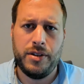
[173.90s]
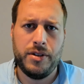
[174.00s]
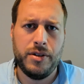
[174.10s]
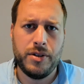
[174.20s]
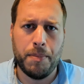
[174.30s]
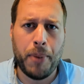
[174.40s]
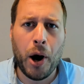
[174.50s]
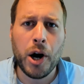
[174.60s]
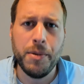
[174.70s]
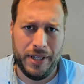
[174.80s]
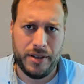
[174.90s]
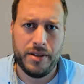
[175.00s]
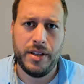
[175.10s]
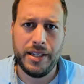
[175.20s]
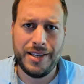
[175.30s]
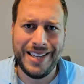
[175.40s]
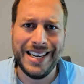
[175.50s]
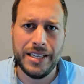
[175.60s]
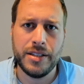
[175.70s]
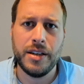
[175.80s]
department that
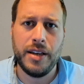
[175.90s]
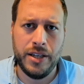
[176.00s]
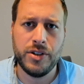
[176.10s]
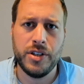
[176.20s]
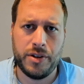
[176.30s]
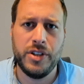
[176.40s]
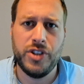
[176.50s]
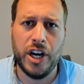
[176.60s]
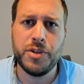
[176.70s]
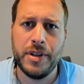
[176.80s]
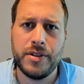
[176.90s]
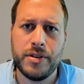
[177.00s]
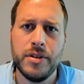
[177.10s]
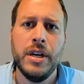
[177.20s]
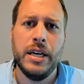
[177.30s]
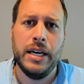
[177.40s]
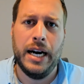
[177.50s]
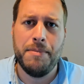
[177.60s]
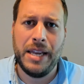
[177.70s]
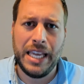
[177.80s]
does engineering judgments.
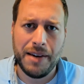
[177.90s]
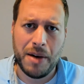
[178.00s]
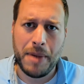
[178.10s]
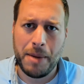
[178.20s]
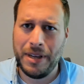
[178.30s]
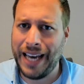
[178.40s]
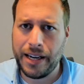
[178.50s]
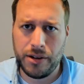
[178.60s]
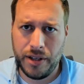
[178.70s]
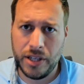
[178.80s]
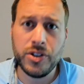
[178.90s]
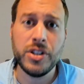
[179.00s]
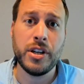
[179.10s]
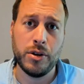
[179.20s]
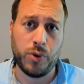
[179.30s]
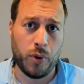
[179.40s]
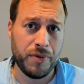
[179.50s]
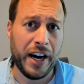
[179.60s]
Many of them may be titled as engineers or fire